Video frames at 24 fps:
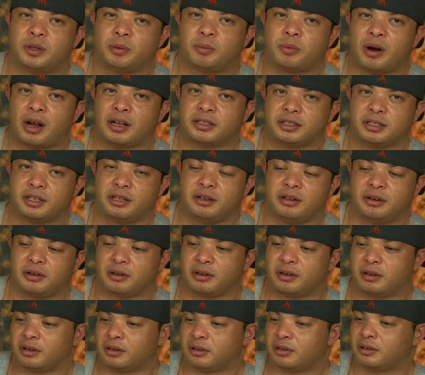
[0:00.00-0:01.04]

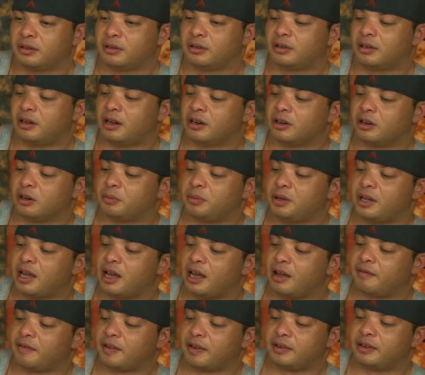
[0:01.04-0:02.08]
prosecutor on her
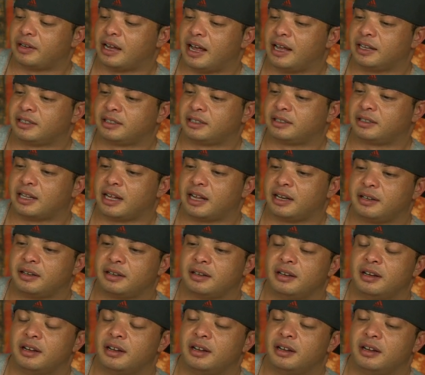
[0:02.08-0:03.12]
behalf asked that
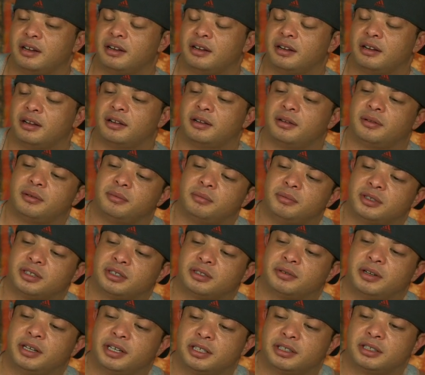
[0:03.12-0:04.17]

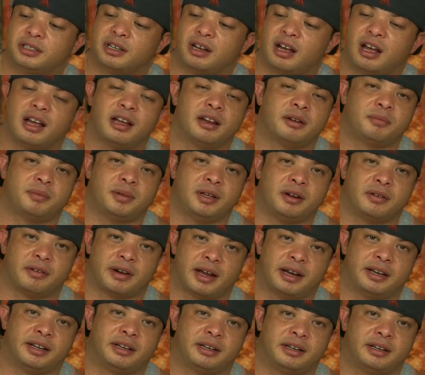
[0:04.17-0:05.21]
Mr. Rages not be
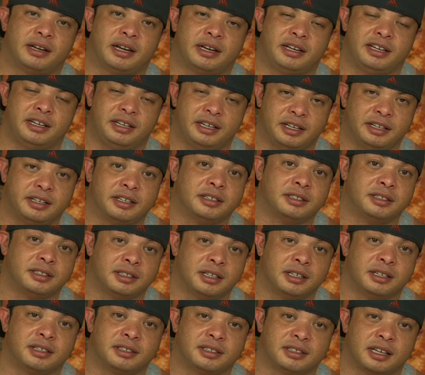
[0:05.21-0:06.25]
granted any
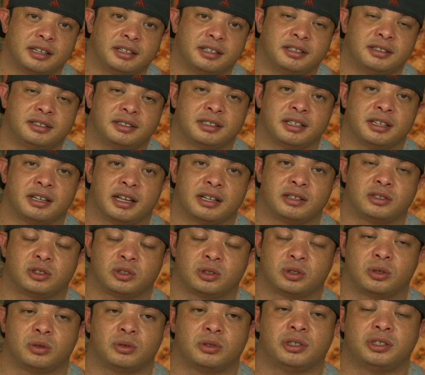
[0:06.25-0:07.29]
leniency in his sentencing, and
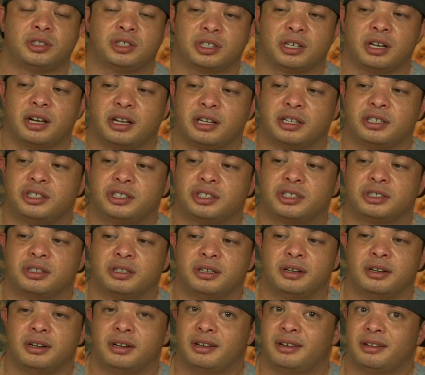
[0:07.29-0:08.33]
so the judge
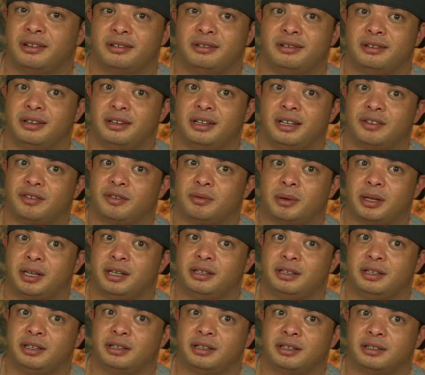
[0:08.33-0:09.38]
didn't give him any
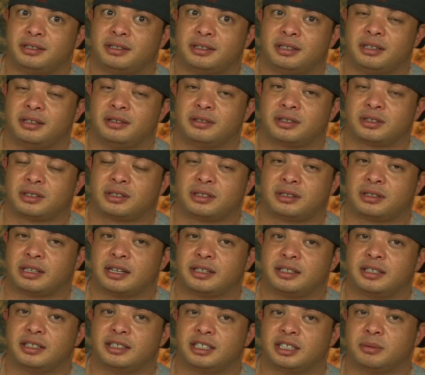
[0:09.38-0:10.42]
leniency,
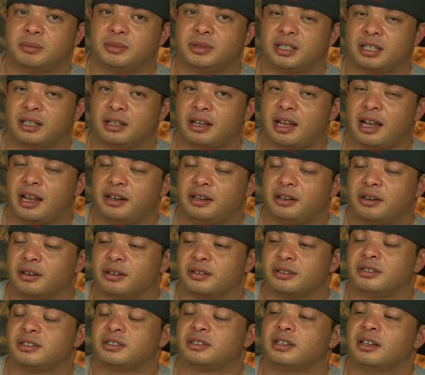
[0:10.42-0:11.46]
sentenced him to 8
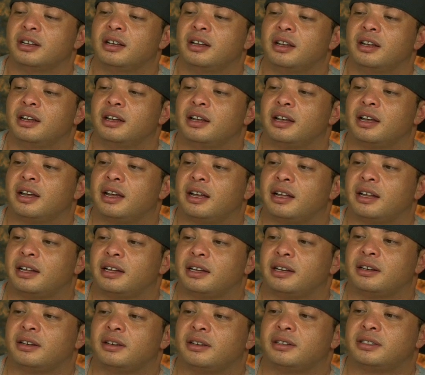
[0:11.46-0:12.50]
years,
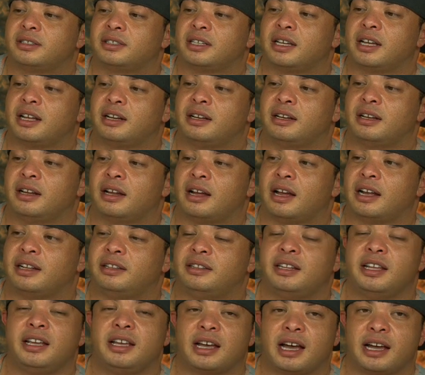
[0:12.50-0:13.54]
and said, I
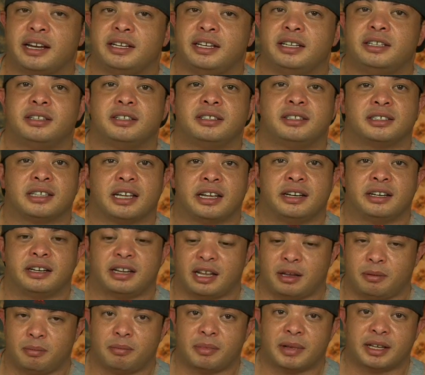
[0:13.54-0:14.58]
think I need to send
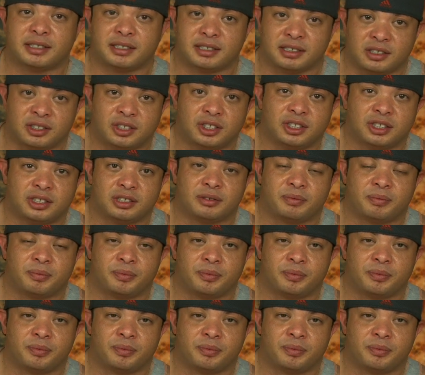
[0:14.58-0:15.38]
a message